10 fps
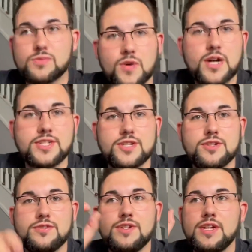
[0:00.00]
what I
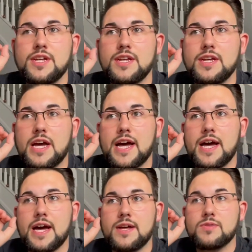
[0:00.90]
do.
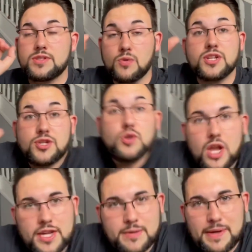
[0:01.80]
That's what I do
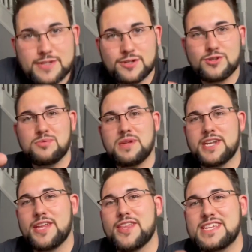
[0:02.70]
like about social
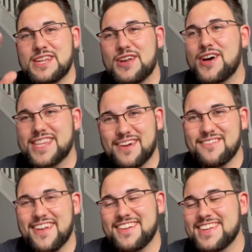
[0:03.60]
media. There's a lot I don't
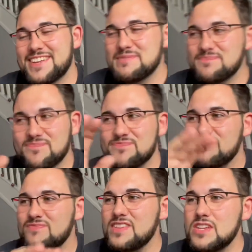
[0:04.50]
like.
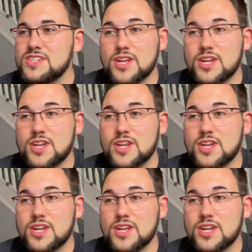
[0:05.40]
So I